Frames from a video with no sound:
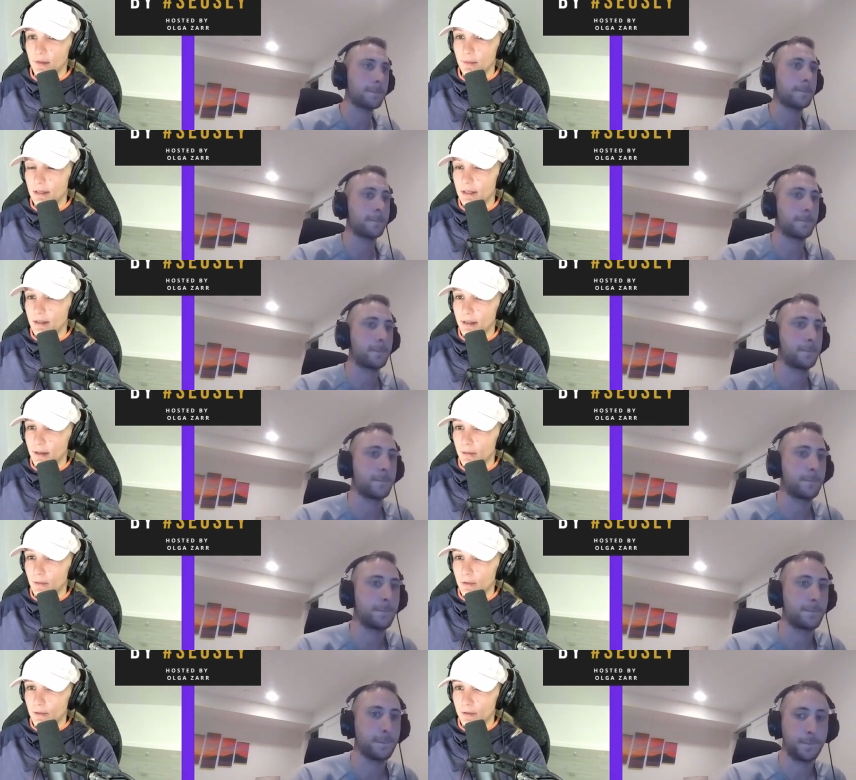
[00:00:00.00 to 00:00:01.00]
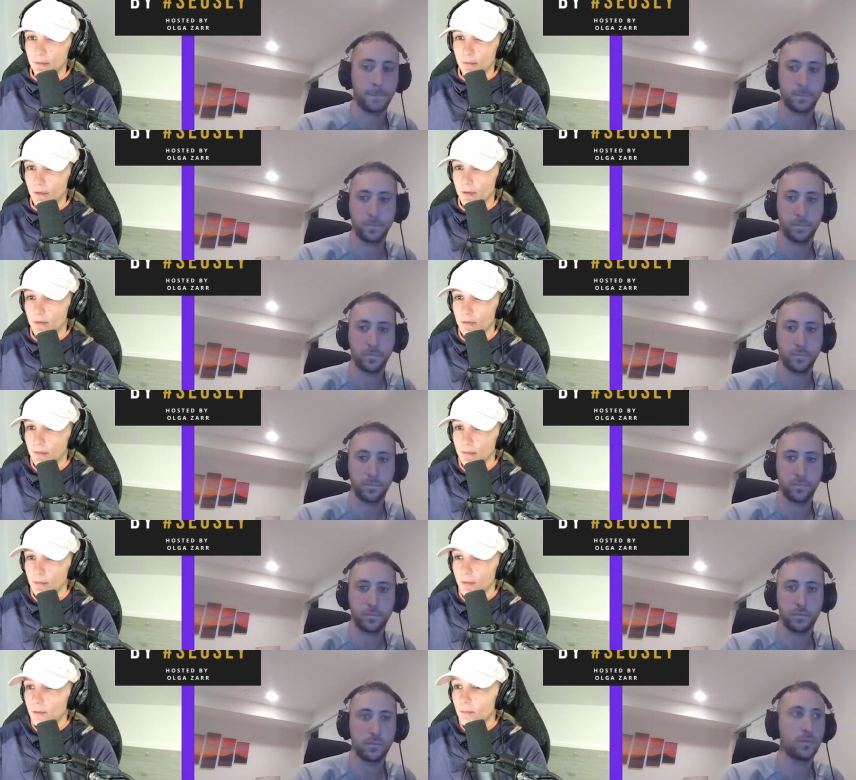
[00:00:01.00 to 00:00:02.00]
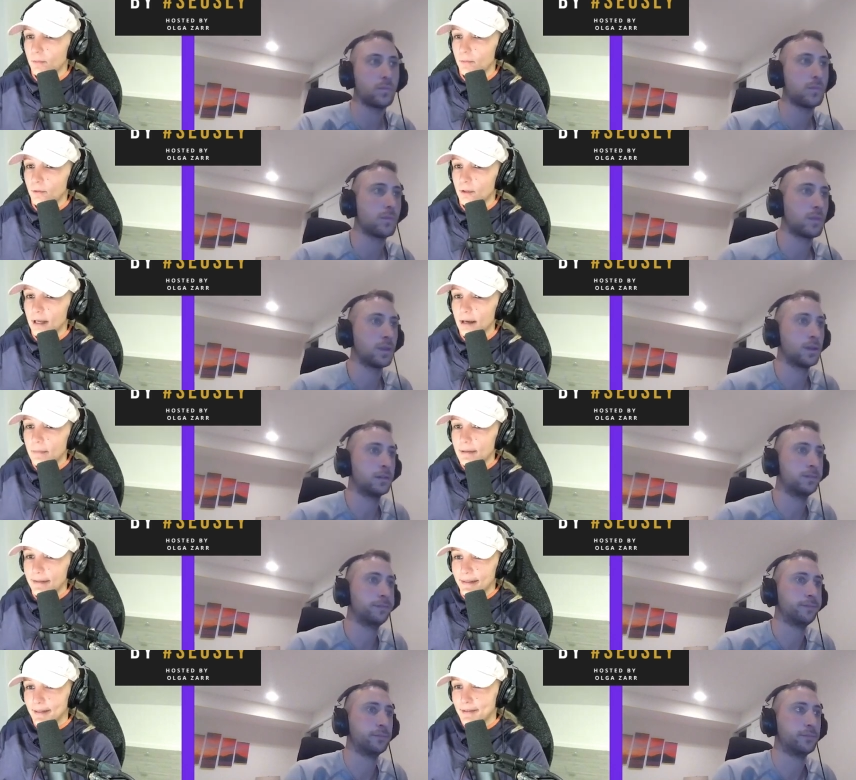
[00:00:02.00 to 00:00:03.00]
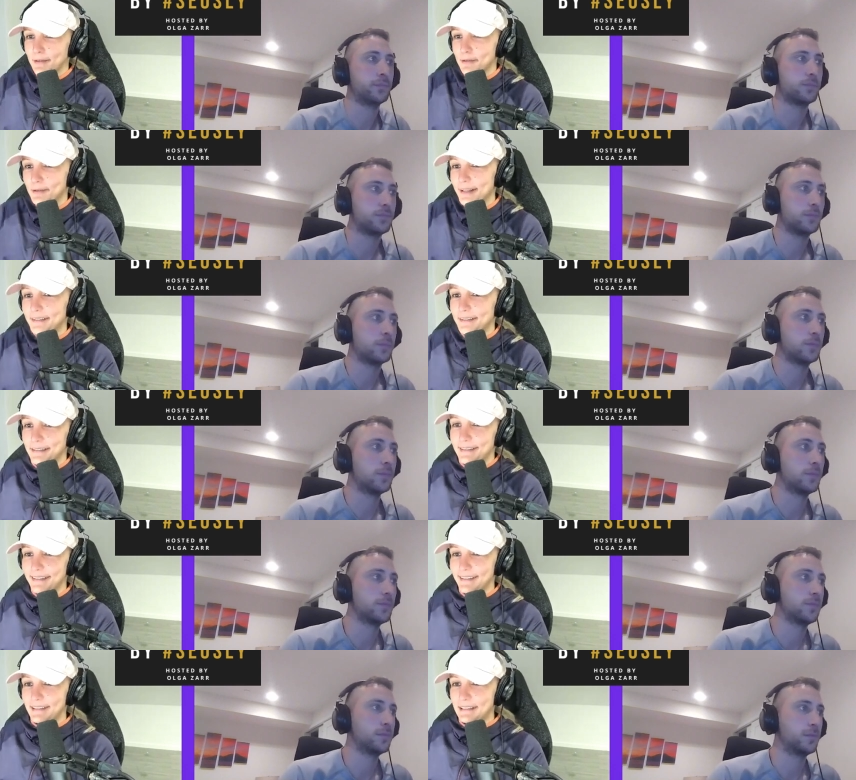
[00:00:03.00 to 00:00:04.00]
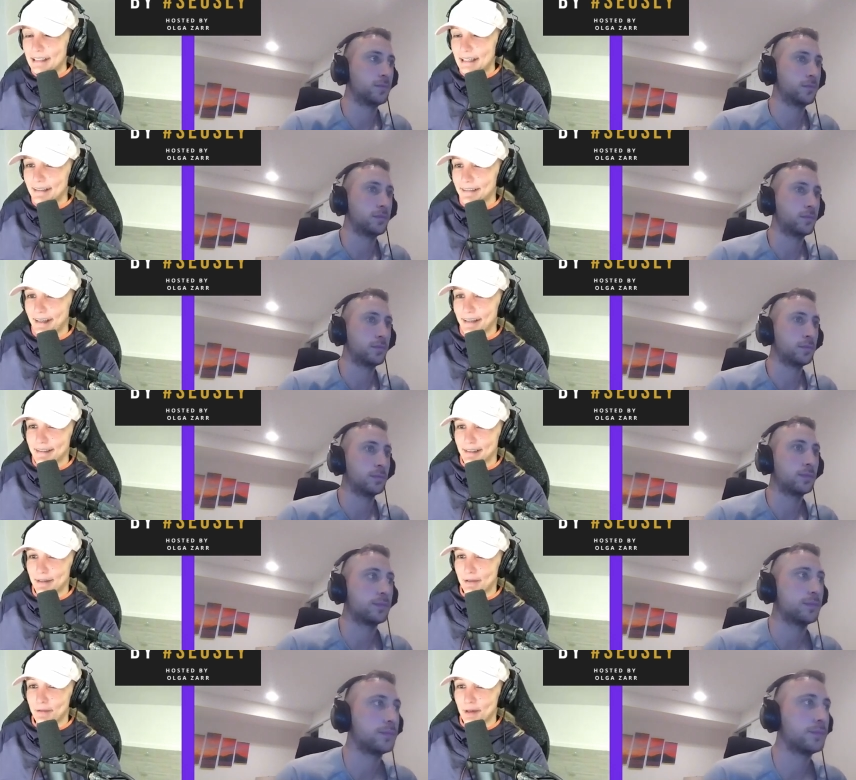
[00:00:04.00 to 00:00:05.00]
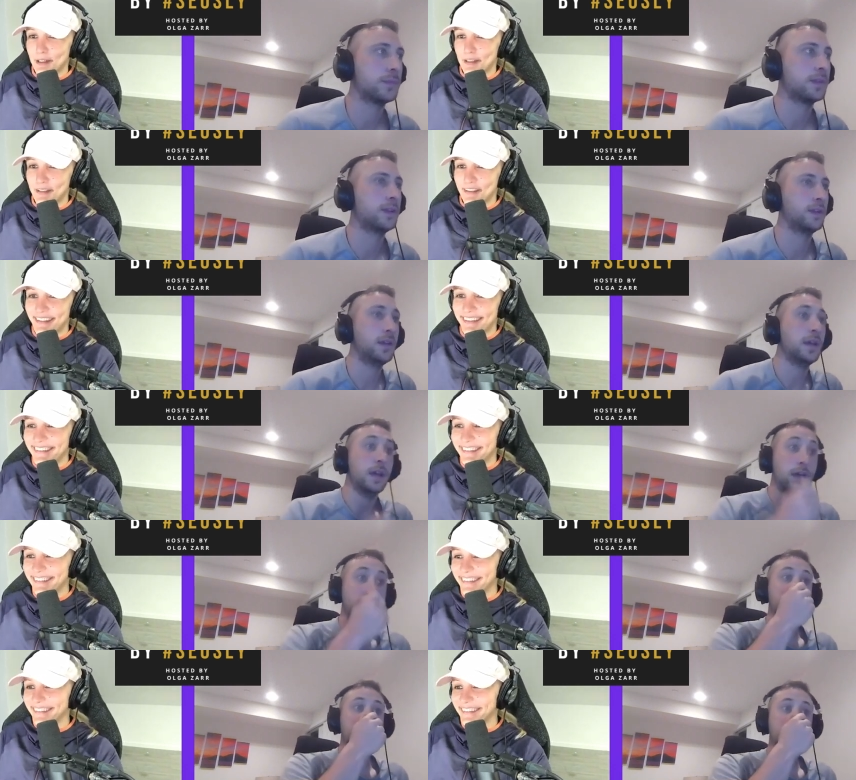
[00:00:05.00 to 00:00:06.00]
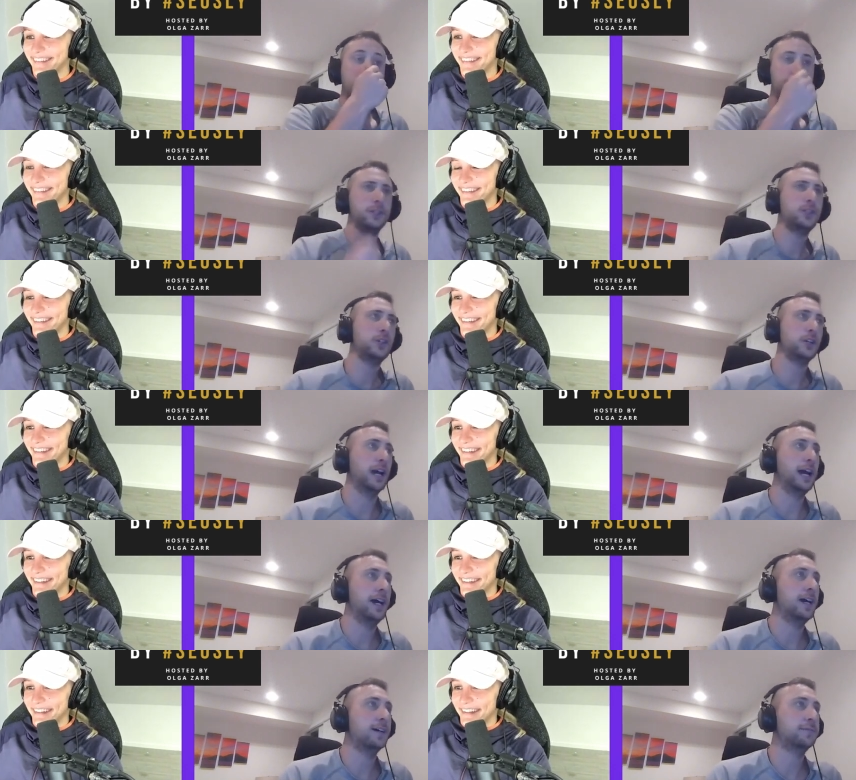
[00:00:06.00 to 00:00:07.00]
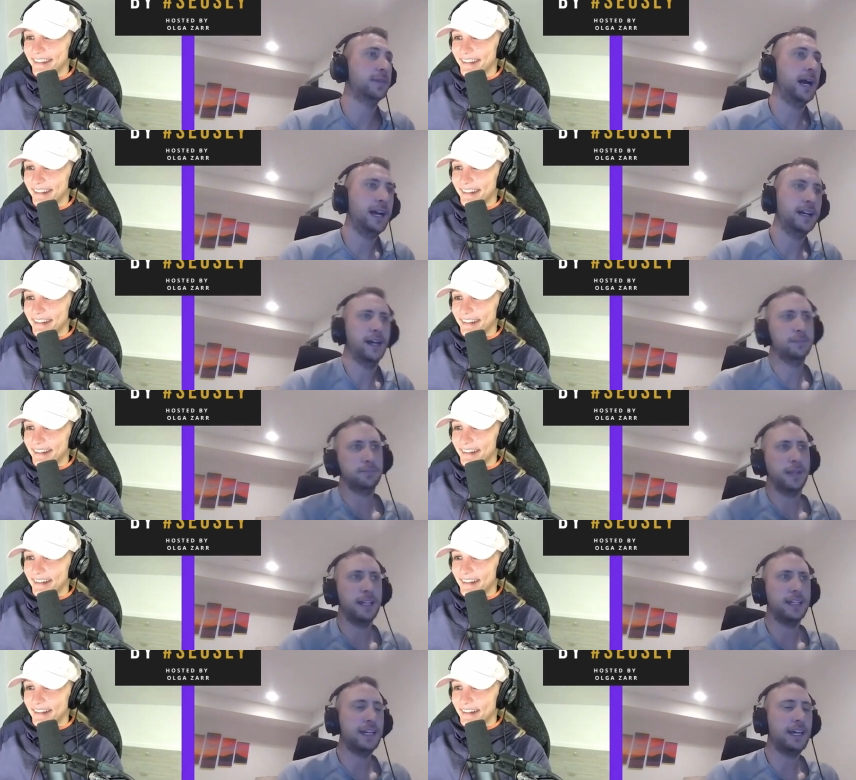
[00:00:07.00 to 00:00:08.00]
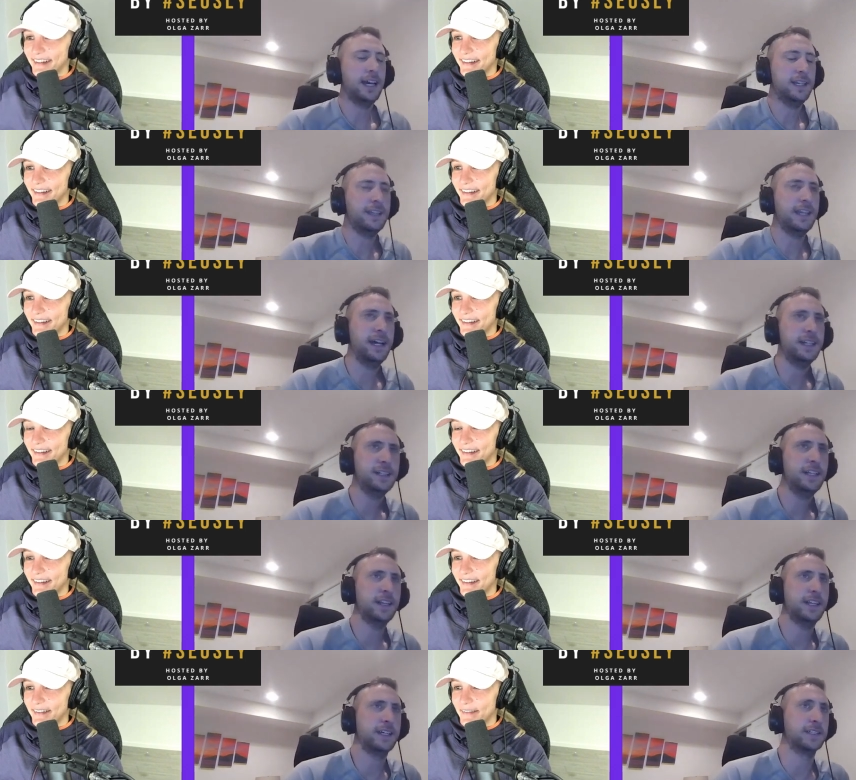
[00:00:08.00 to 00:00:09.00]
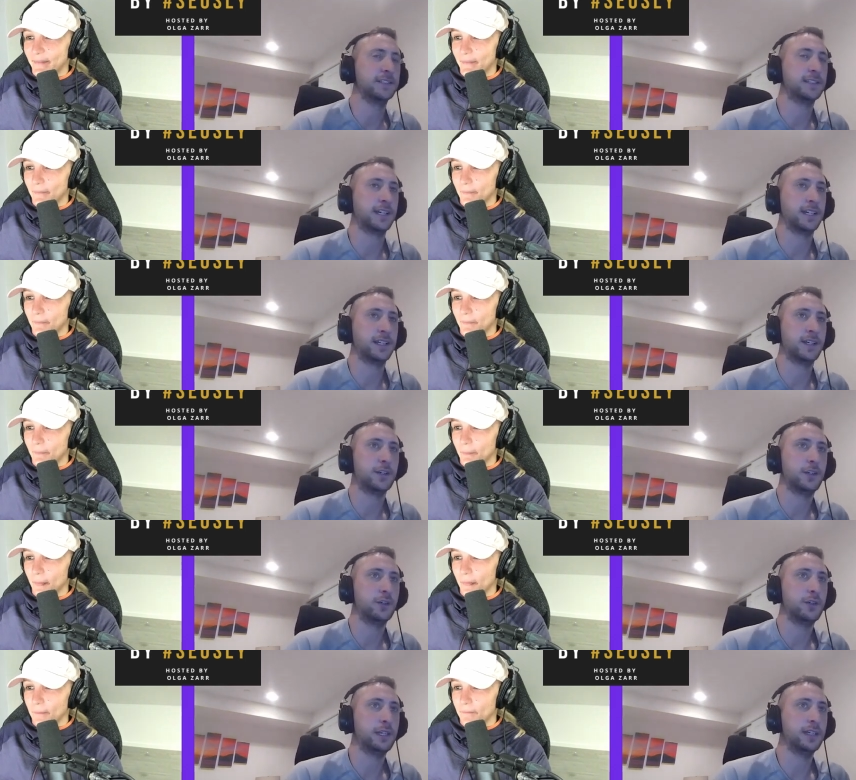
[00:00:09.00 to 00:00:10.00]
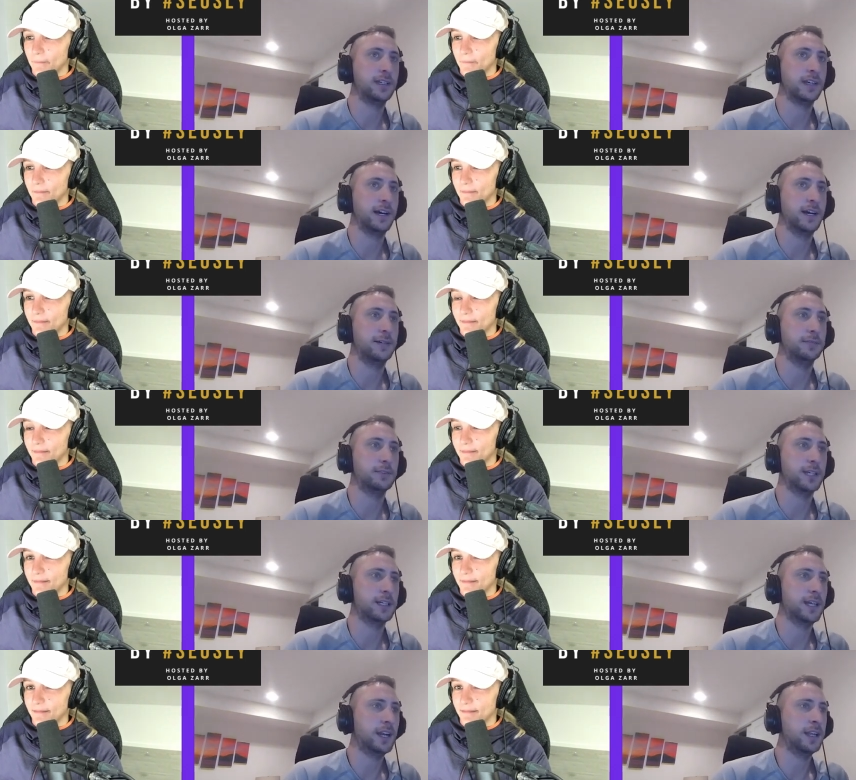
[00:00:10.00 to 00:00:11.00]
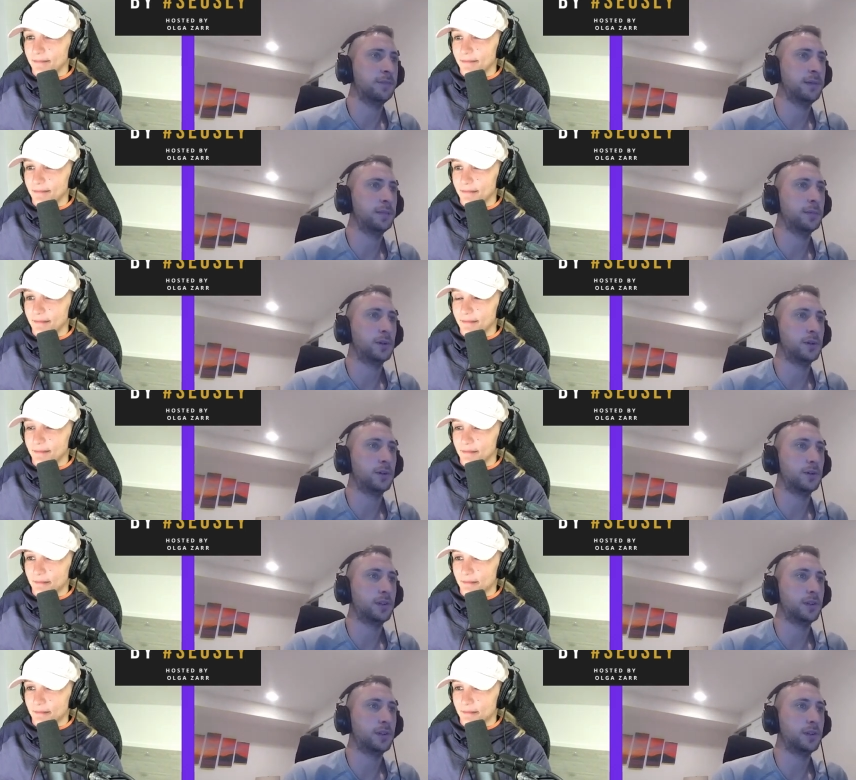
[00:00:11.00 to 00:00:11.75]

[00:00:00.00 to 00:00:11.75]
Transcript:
Speaker 1: the beginning? What what what what happened that you landed in the SEO world?
Speaker 2: Yeah, for sure. Um, I, I I like I, I like to think it's like a little unique. Um, a lot of the people